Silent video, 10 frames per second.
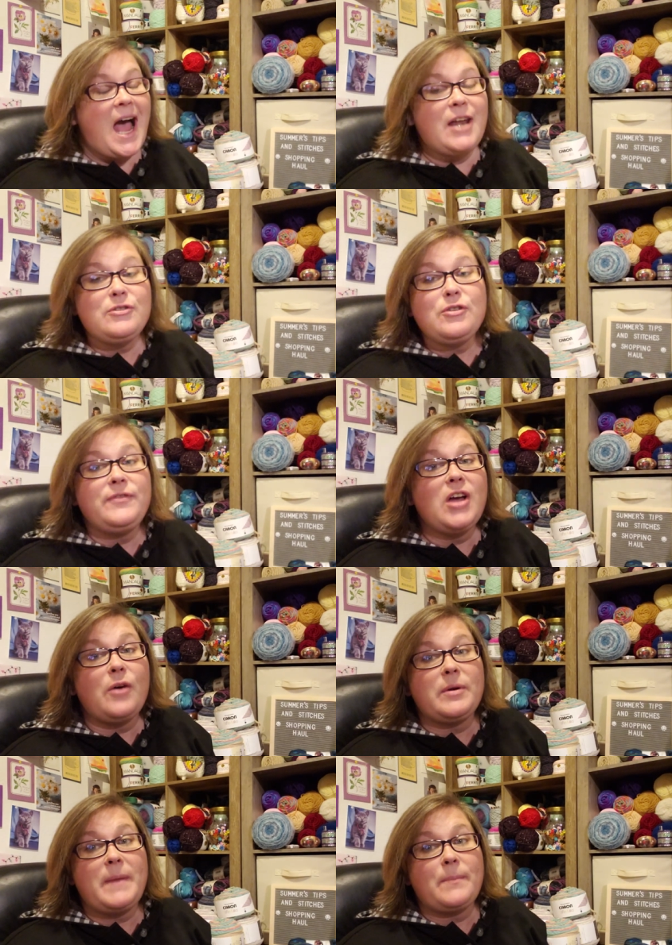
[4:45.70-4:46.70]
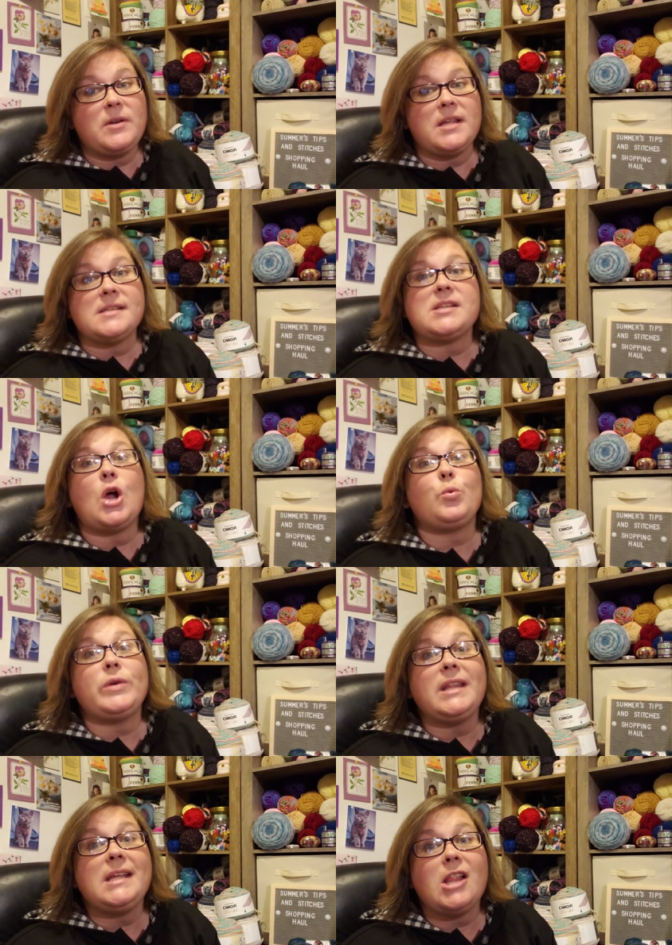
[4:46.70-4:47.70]
I don't know if y'all remember this, a
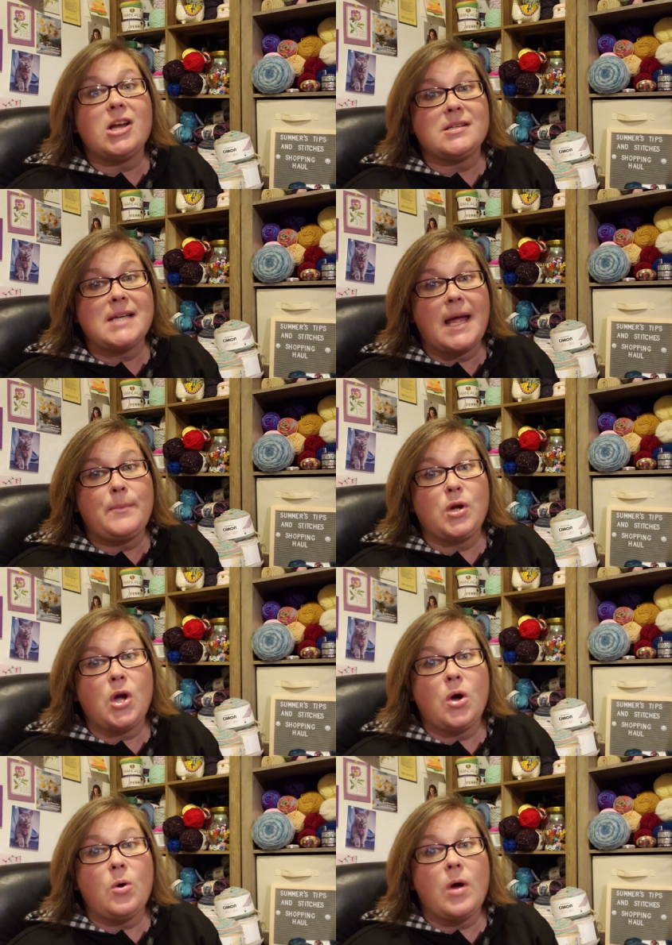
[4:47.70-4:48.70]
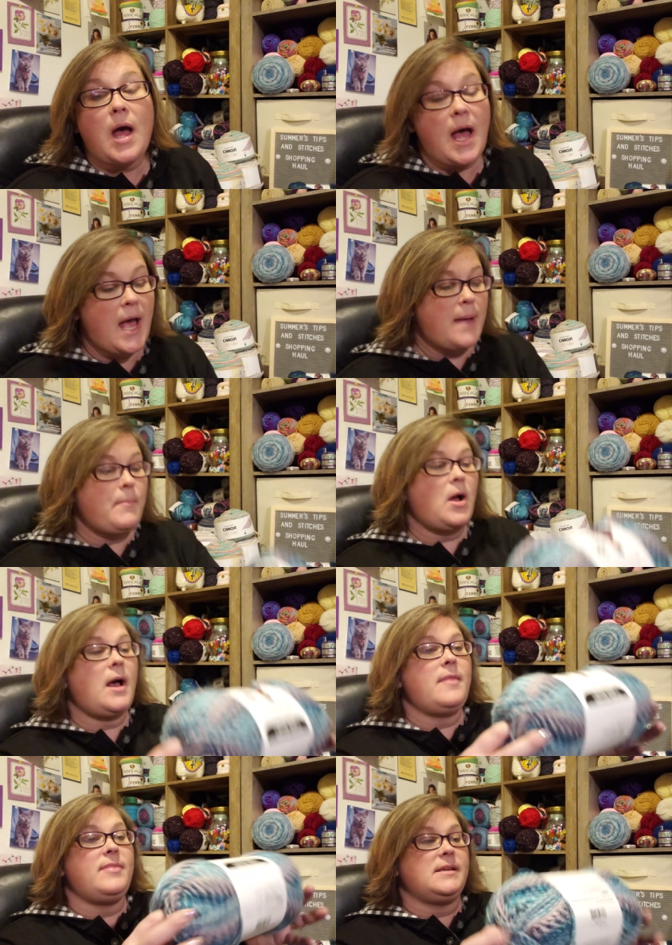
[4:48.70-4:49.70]
really long time ago, I
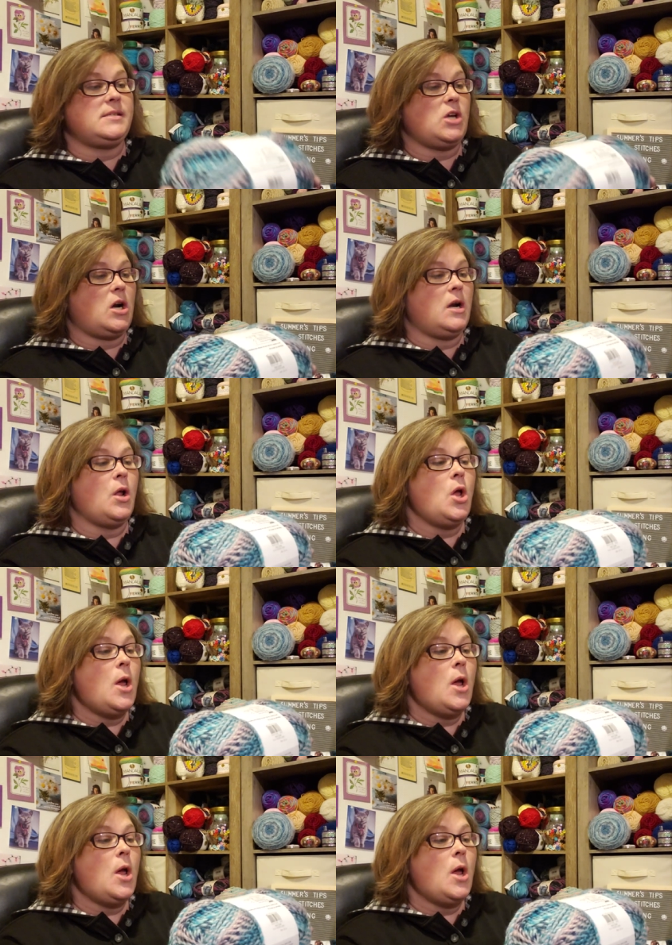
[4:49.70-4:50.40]
bought this yarn.